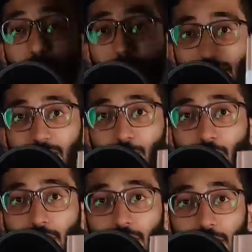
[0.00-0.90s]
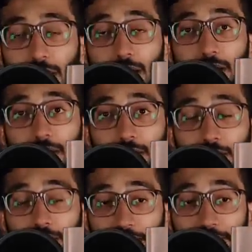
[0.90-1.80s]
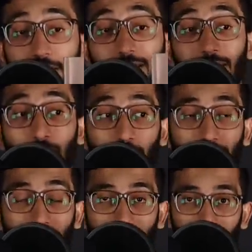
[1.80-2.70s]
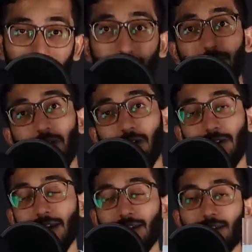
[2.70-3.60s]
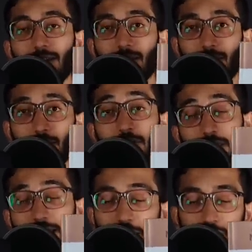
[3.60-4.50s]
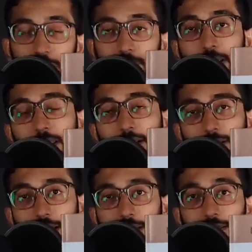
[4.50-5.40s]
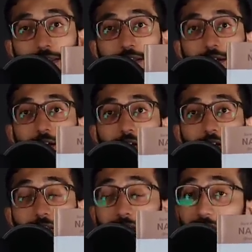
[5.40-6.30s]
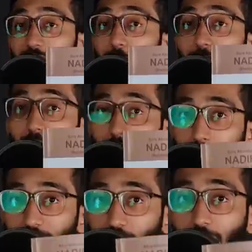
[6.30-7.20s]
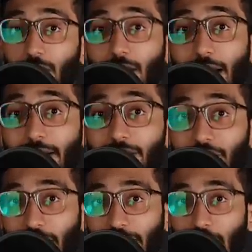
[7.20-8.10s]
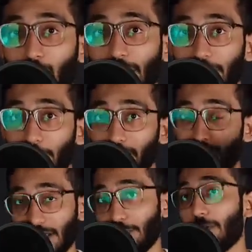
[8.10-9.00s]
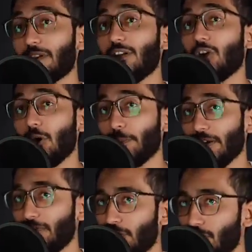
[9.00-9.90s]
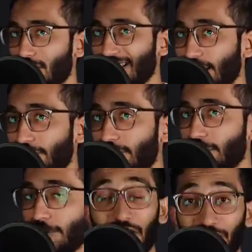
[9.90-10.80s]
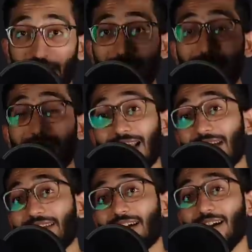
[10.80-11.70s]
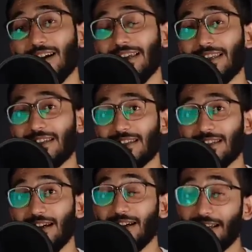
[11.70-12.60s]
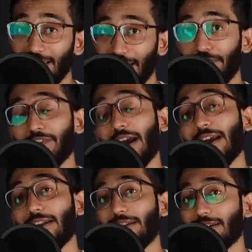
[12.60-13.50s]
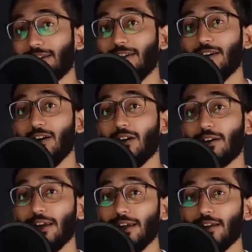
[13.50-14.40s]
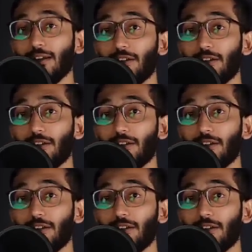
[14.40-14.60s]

of this book titled Nadira, okay, which is actually Breaking Ties. It is available on Amazon. Kindly check it out and purchase a personal copy for yourself. Well, Nadira is a real life character, okay,